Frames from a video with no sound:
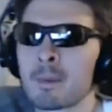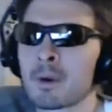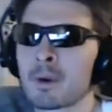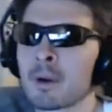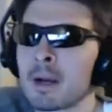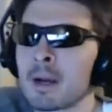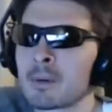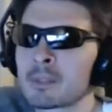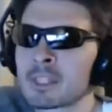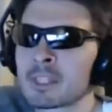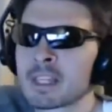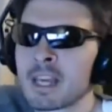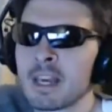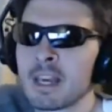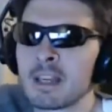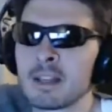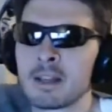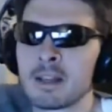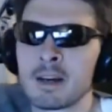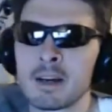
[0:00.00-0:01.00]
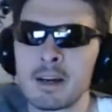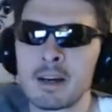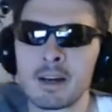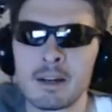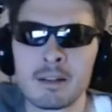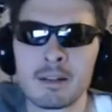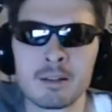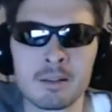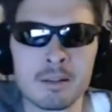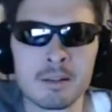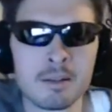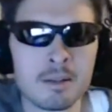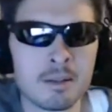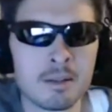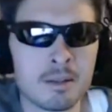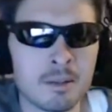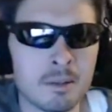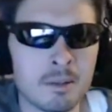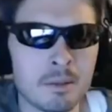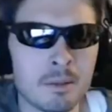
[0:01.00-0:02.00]
I was getting
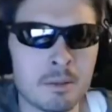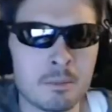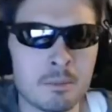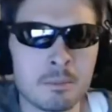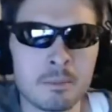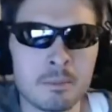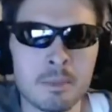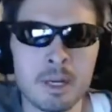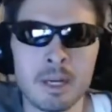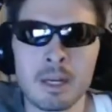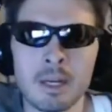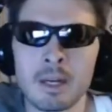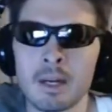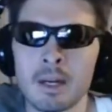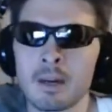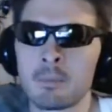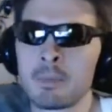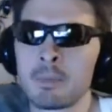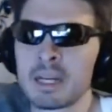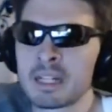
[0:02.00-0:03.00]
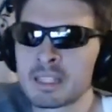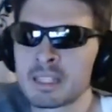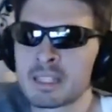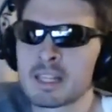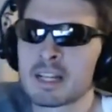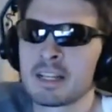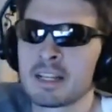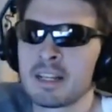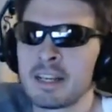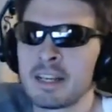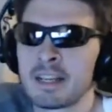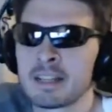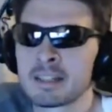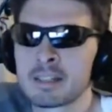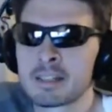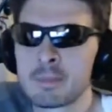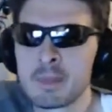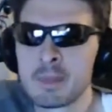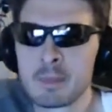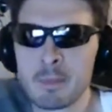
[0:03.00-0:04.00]
my backside handed
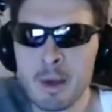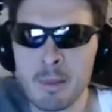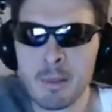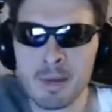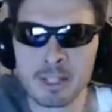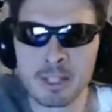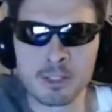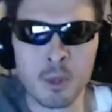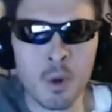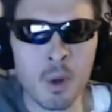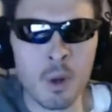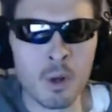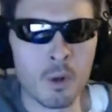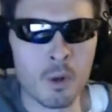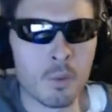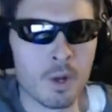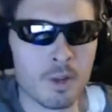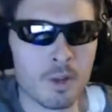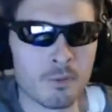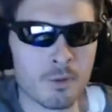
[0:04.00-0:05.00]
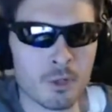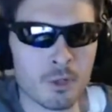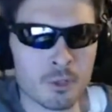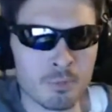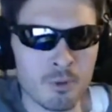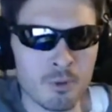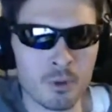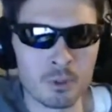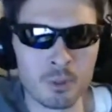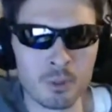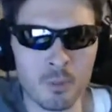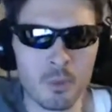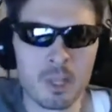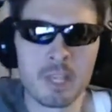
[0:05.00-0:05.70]
to me by my daughter when I first brought the Wii